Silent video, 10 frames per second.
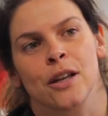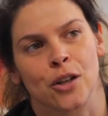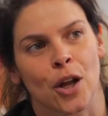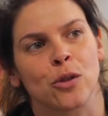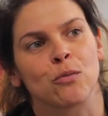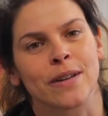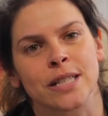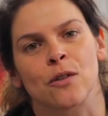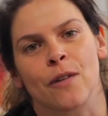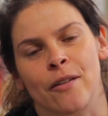You know, the
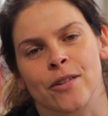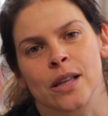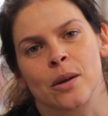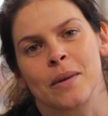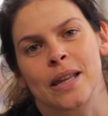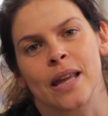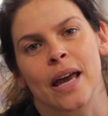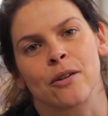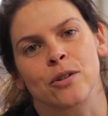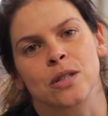risk of having them in
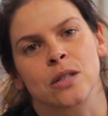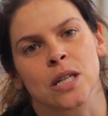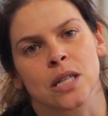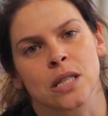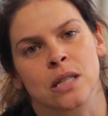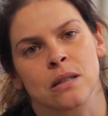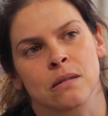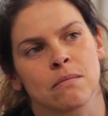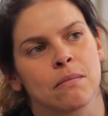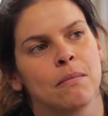there is